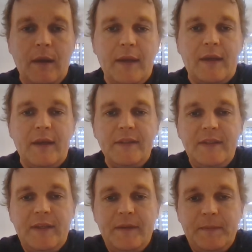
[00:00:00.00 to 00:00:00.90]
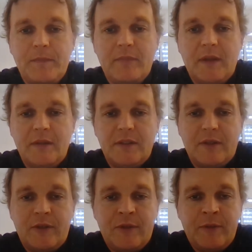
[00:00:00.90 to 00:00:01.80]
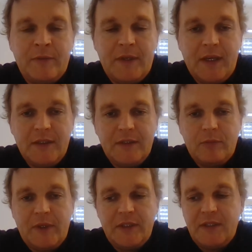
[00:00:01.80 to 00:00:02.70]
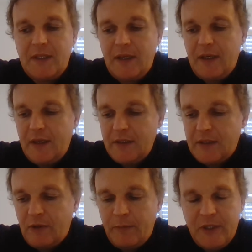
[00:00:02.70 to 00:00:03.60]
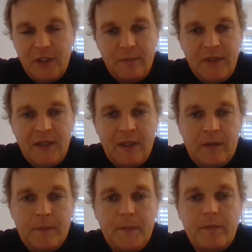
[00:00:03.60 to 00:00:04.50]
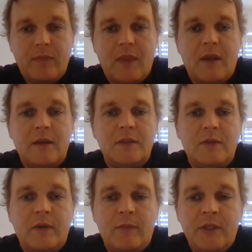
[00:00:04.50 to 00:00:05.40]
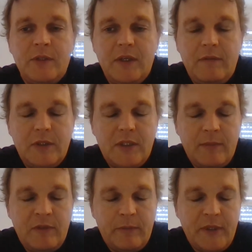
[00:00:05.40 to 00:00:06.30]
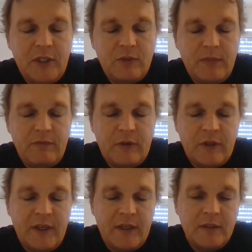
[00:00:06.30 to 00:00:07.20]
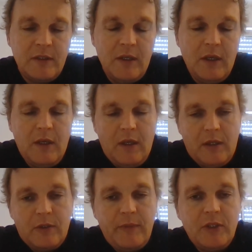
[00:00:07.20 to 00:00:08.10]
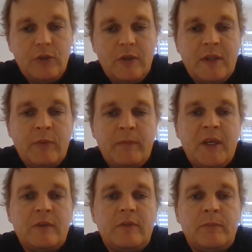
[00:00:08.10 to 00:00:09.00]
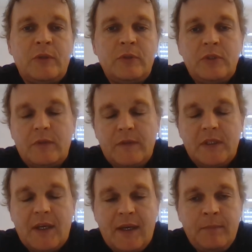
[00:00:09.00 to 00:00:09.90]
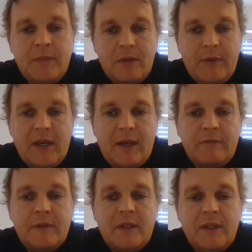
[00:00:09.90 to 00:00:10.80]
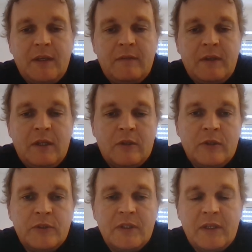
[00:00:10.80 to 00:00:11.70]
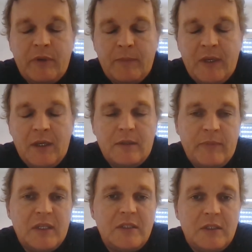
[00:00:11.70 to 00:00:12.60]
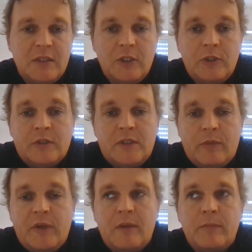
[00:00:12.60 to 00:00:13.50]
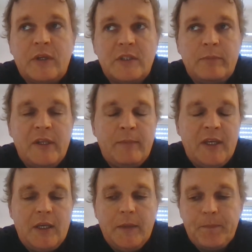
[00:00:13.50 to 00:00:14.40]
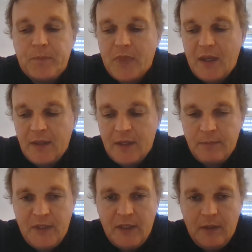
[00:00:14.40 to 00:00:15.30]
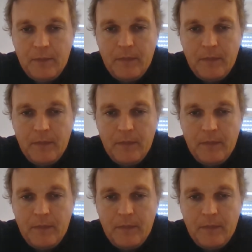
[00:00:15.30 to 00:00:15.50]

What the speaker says: Hi guys. So next Wednesday is our budget meeting. And so I wanted to give you some information beforehand to make sure that we make the most of the time that we have in that evening and also that we make the best decisions that we can possibly make at that meeting.